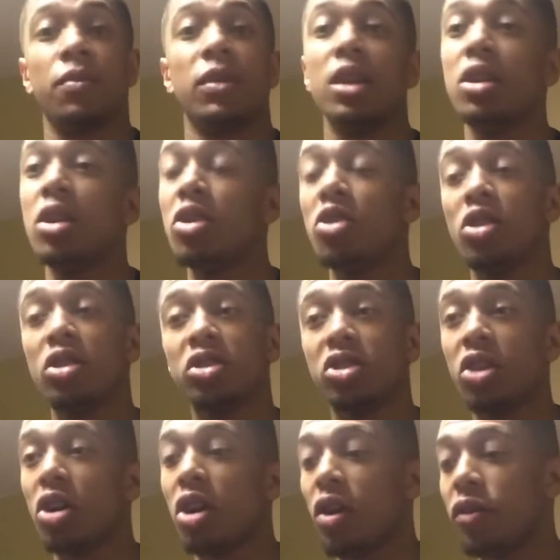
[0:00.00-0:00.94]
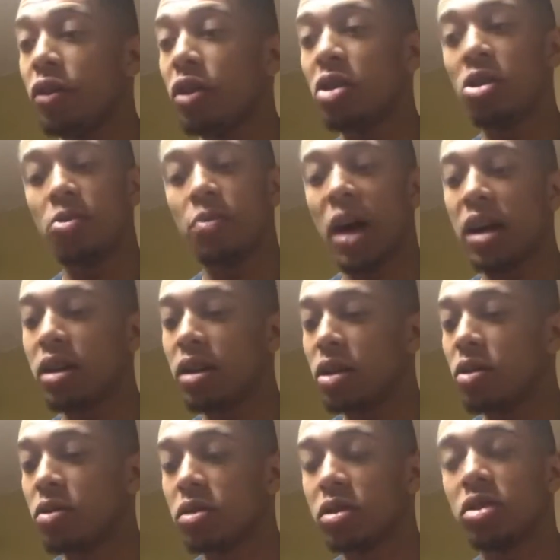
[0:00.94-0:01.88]
you know, you can start off little by
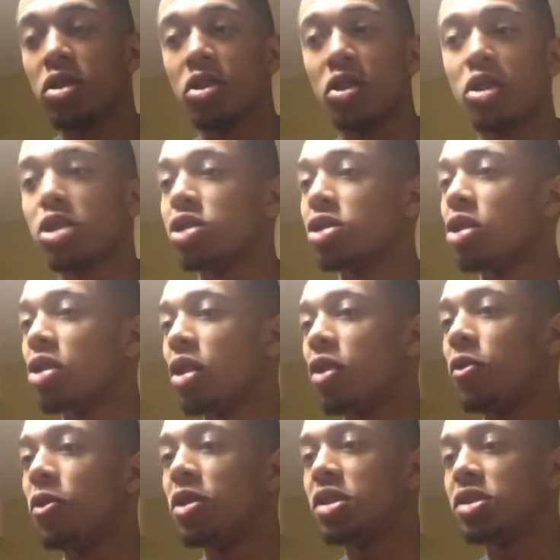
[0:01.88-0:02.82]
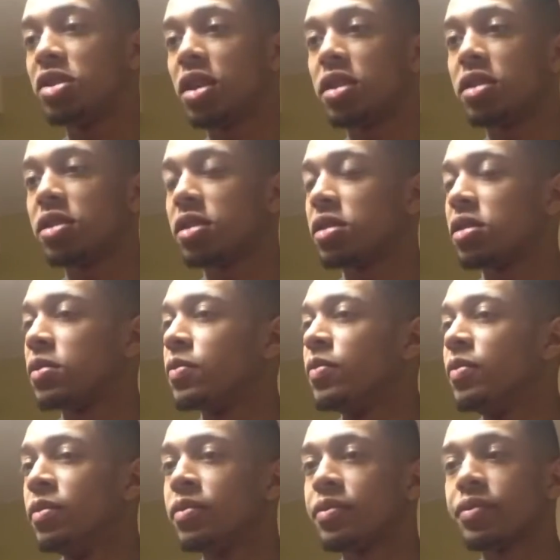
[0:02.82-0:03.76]
little. So you can start off with just,
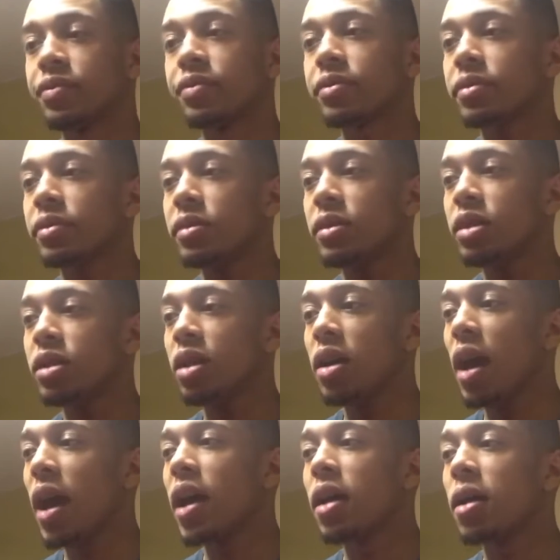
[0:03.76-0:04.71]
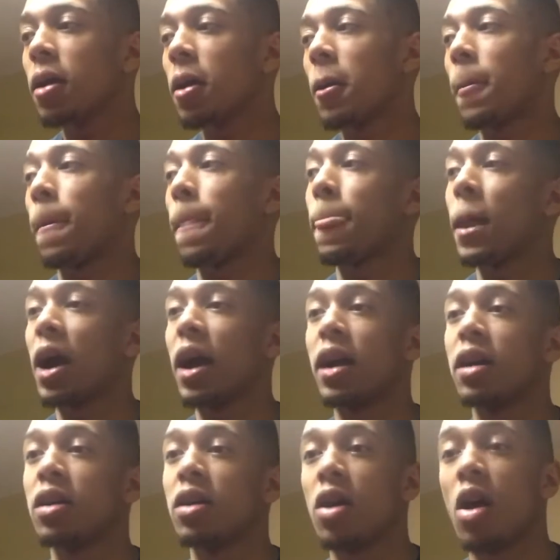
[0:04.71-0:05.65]
hey, all
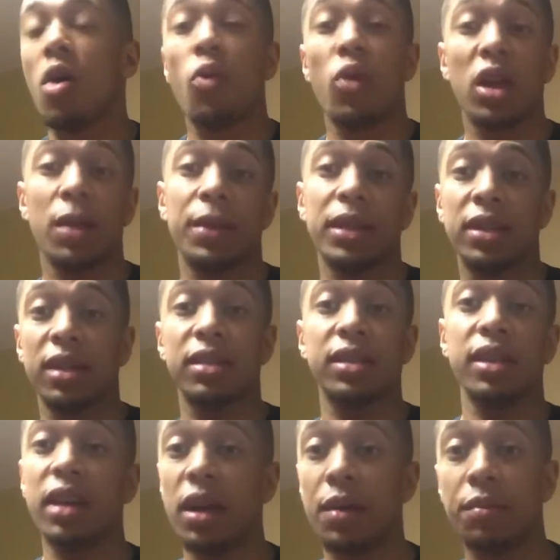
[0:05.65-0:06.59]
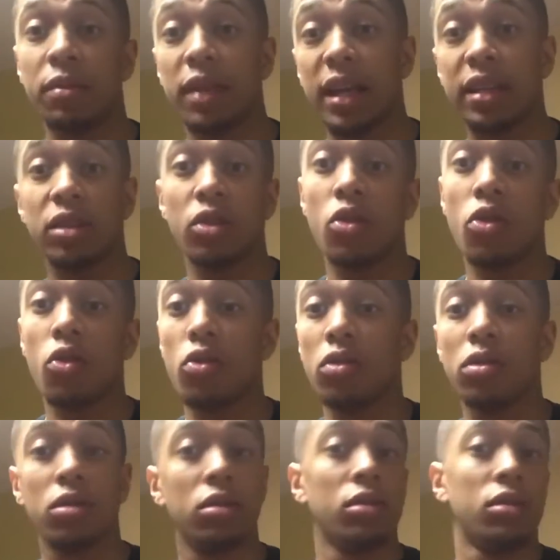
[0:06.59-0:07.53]
right, wake up at 6 a.m. That's a goal
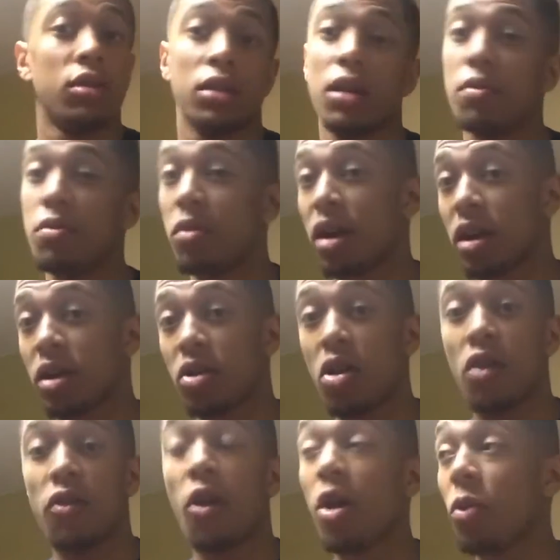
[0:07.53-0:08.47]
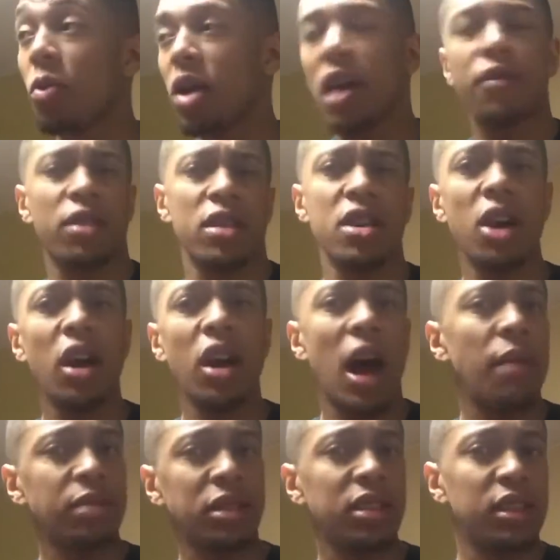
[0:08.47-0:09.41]
mark it off or whatever. You know,
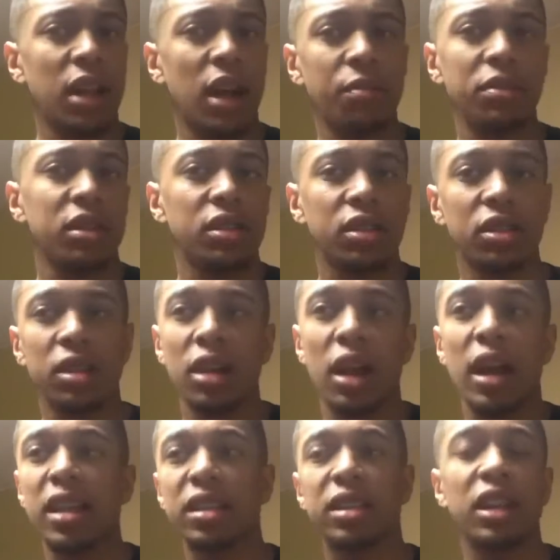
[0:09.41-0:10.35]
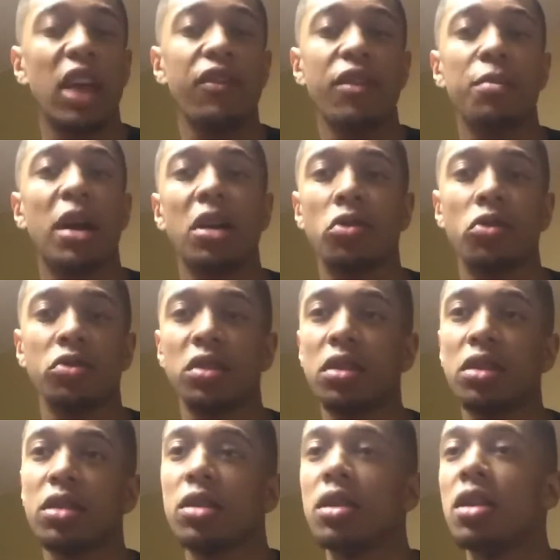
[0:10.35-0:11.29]
I'm just, I'm just, you know, it's not even my goals
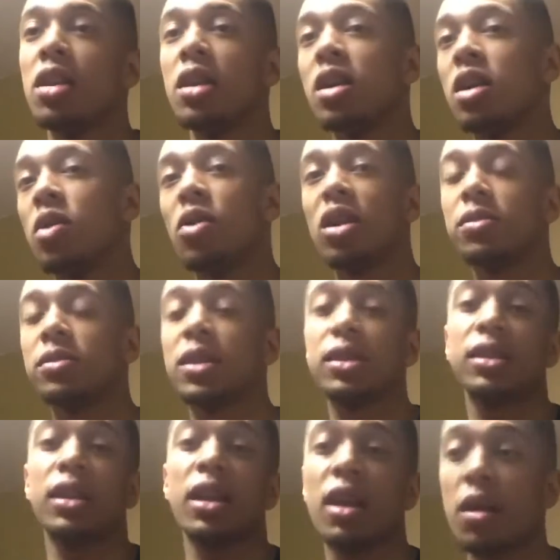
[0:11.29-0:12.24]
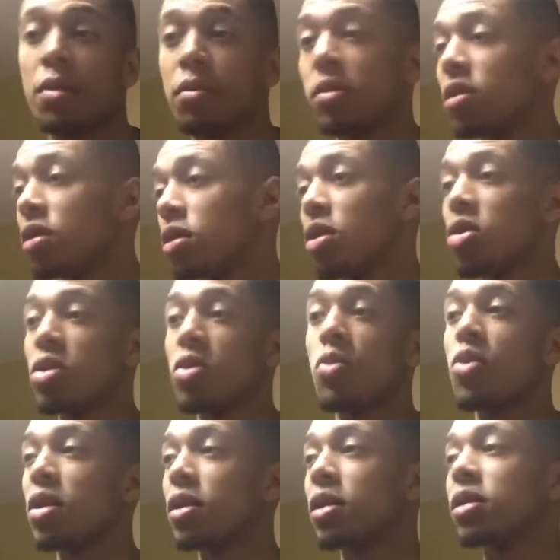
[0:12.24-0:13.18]
either. Wake up 6 a.m., go to
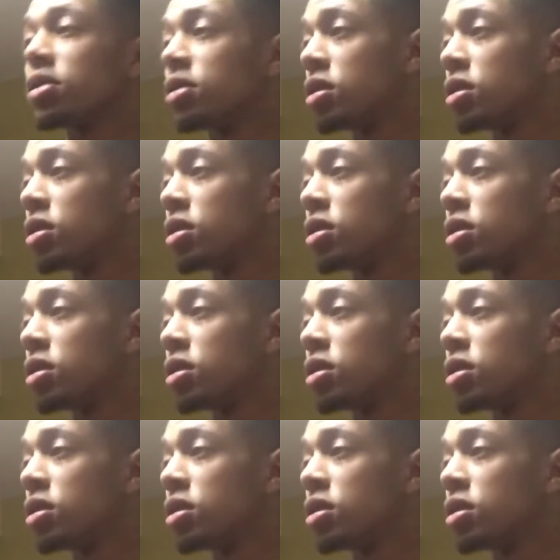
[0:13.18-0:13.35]
work,